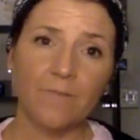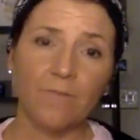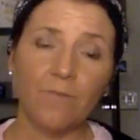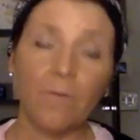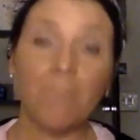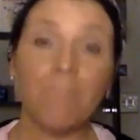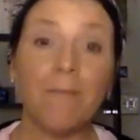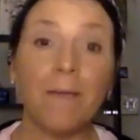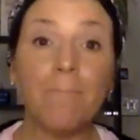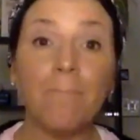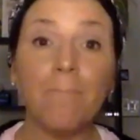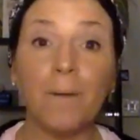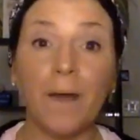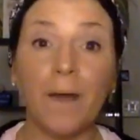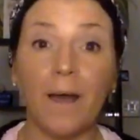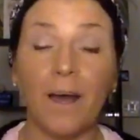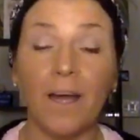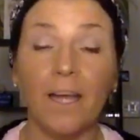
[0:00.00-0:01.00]

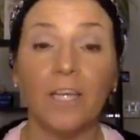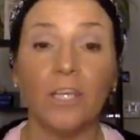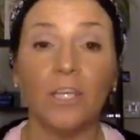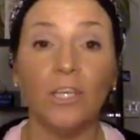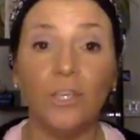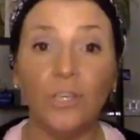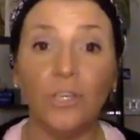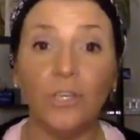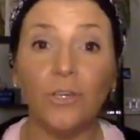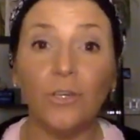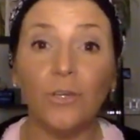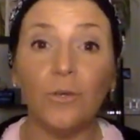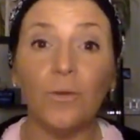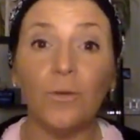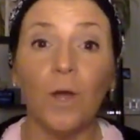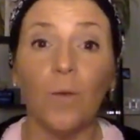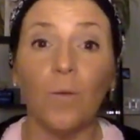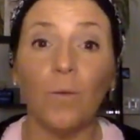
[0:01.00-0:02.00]
Remember,
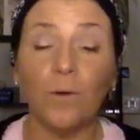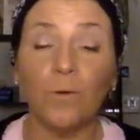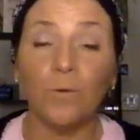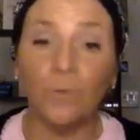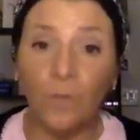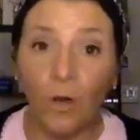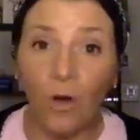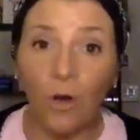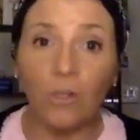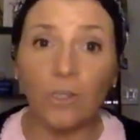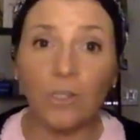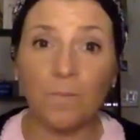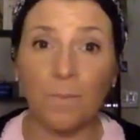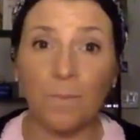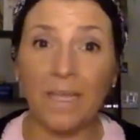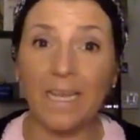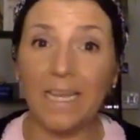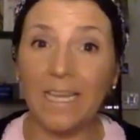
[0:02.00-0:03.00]
you will not
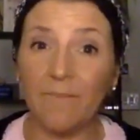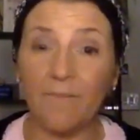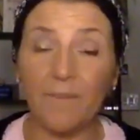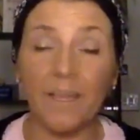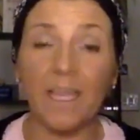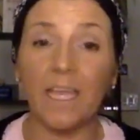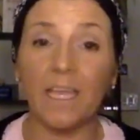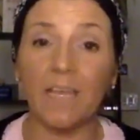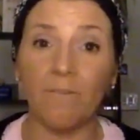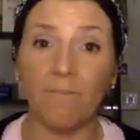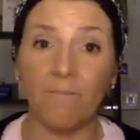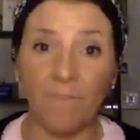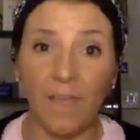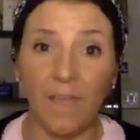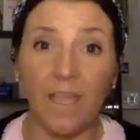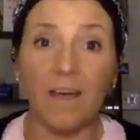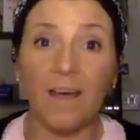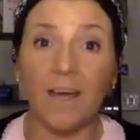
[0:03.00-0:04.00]
be living in
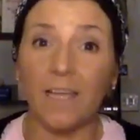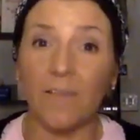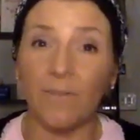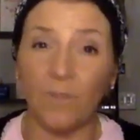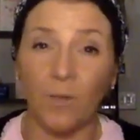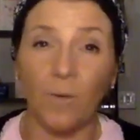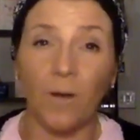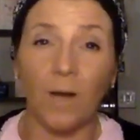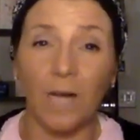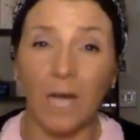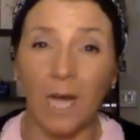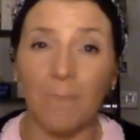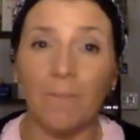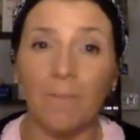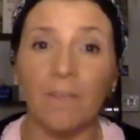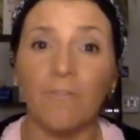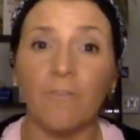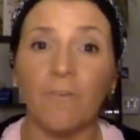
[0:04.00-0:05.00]
fear if you are
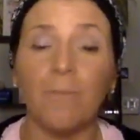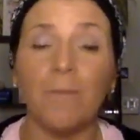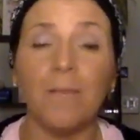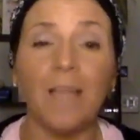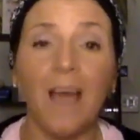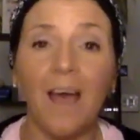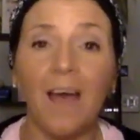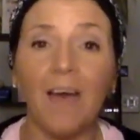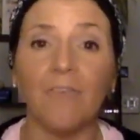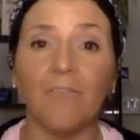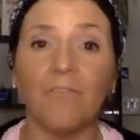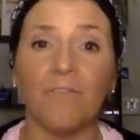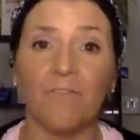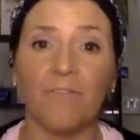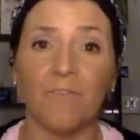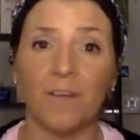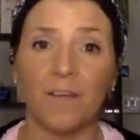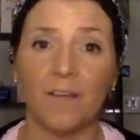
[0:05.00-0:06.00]
coming from love.
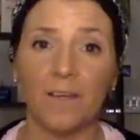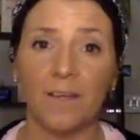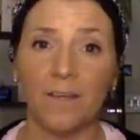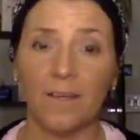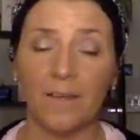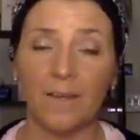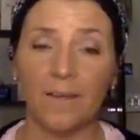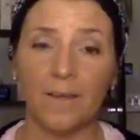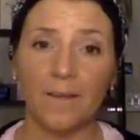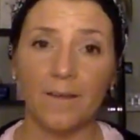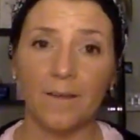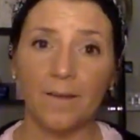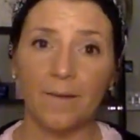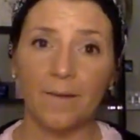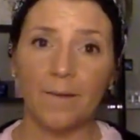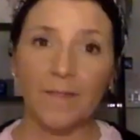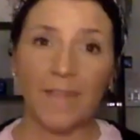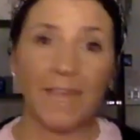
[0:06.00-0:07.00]

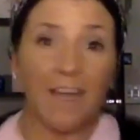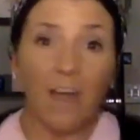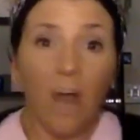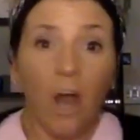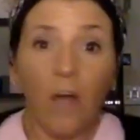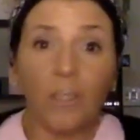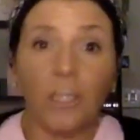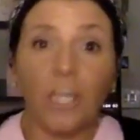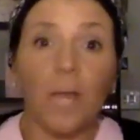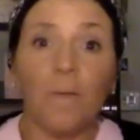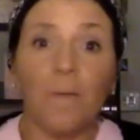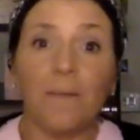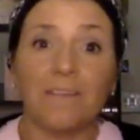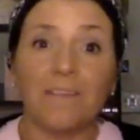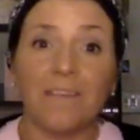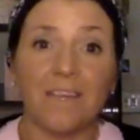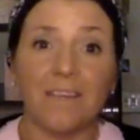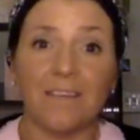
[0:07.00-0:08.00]
They can't
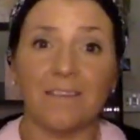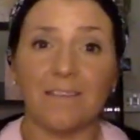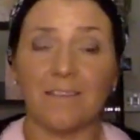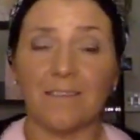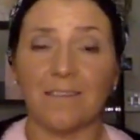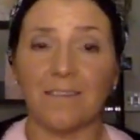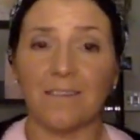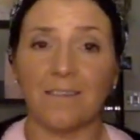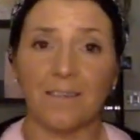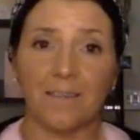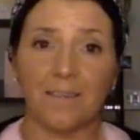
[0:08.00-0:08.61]
coexist.